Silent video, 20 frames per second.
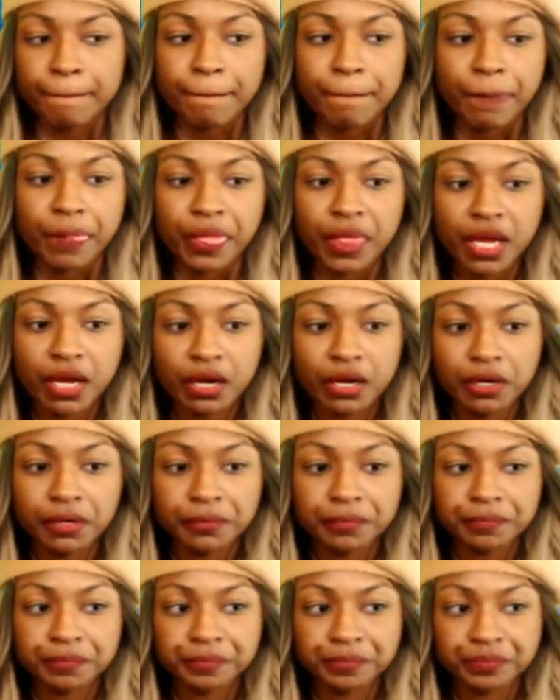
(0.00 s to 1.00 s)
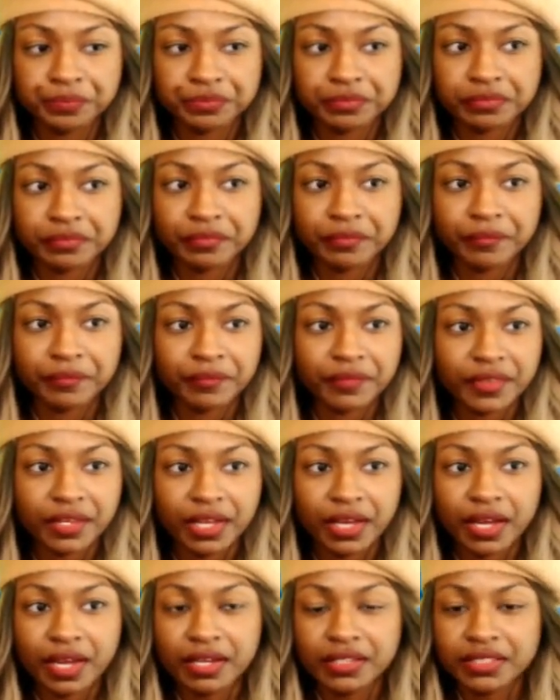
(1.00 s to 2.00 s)
I
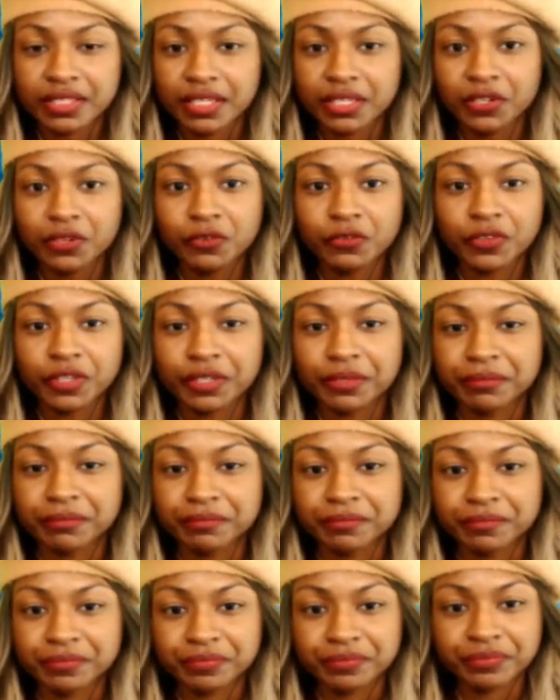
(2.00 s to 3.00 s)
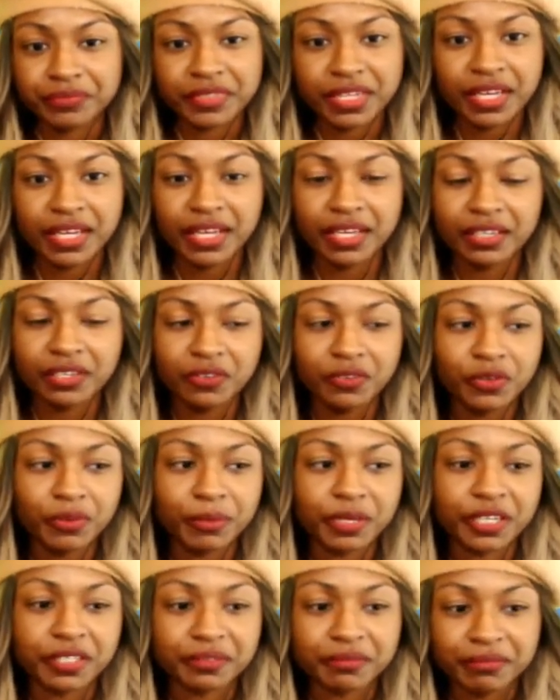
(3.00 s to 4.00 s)
would say Luffy. I like Luffy
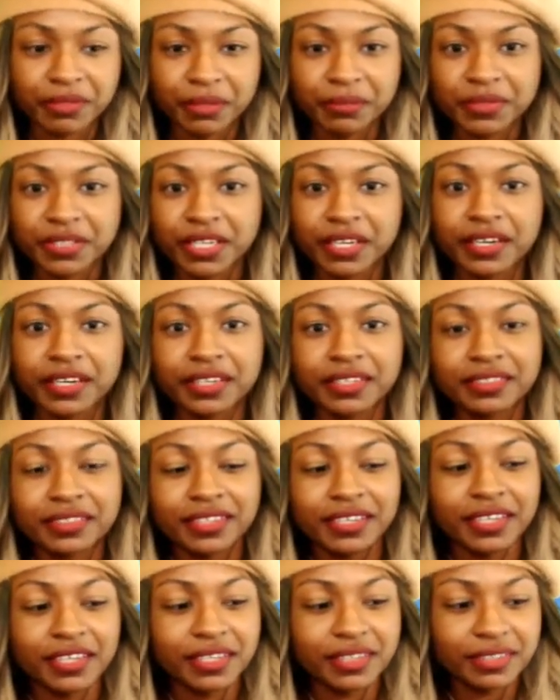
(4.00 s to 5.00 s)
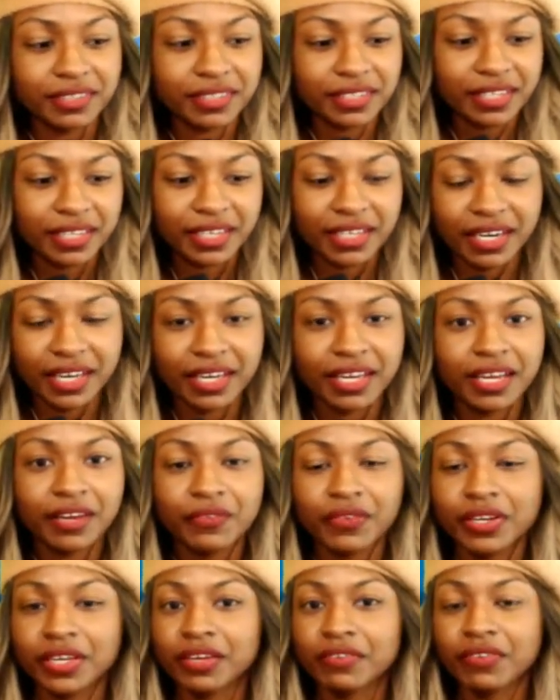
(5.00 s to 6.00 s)
better. I'm sorry. Can I
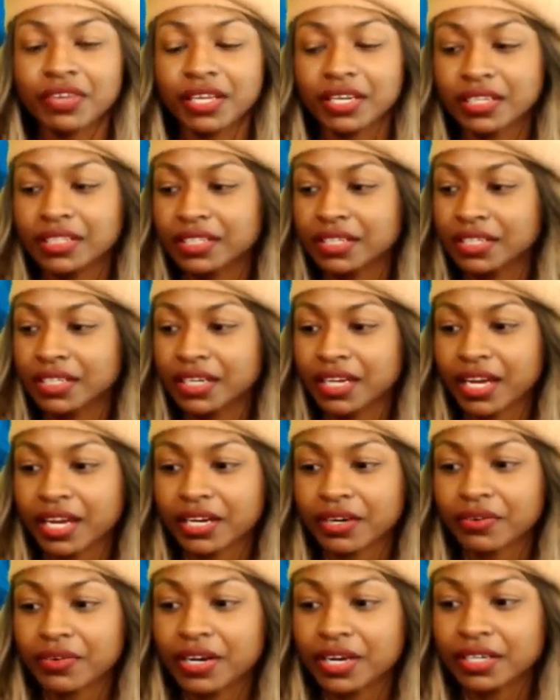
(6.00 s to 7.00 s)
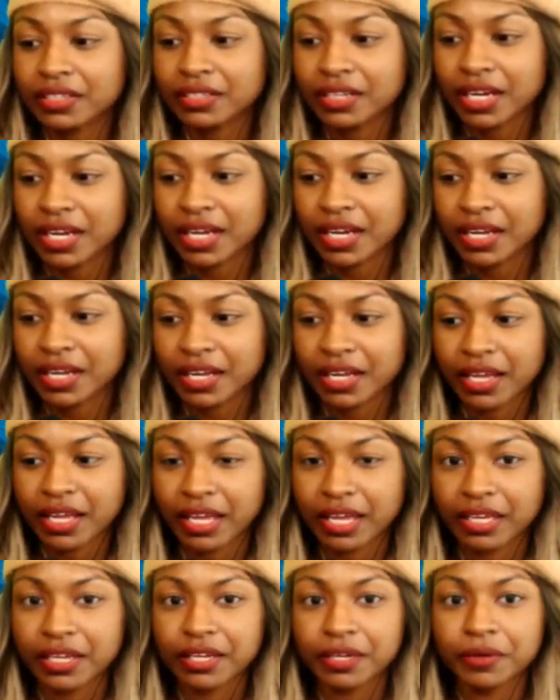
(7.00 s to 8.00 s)
ever give anything to Kakarot? I
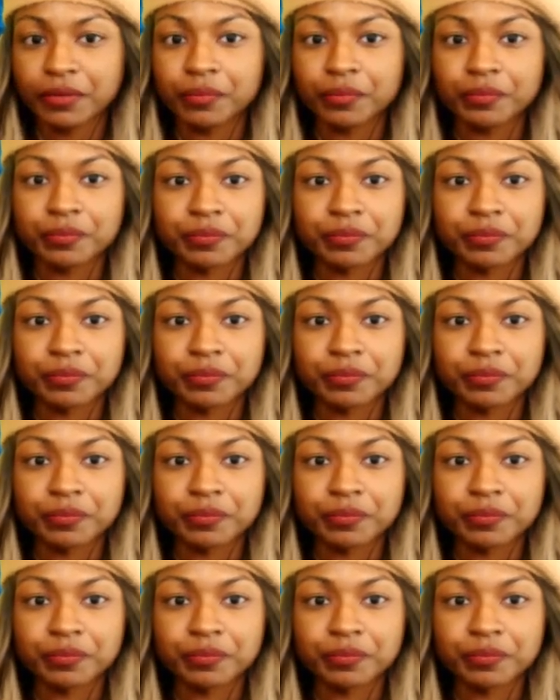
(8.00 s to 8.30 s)
hate him.